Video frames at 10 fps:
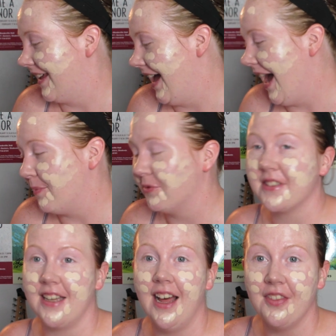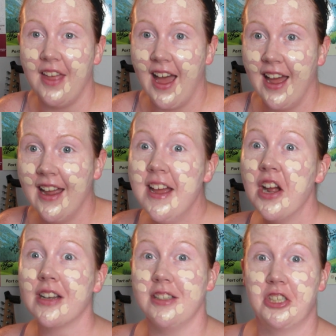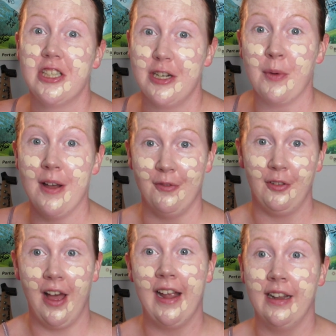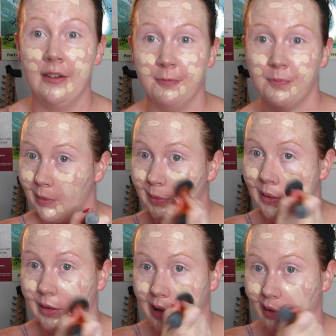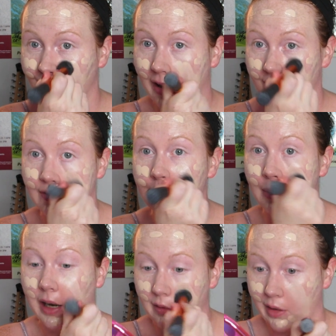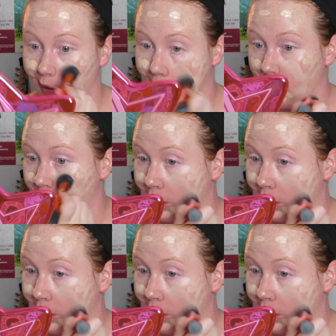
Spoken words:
cap was on that because she went flying. Probably a good like 5 feet behind the camera.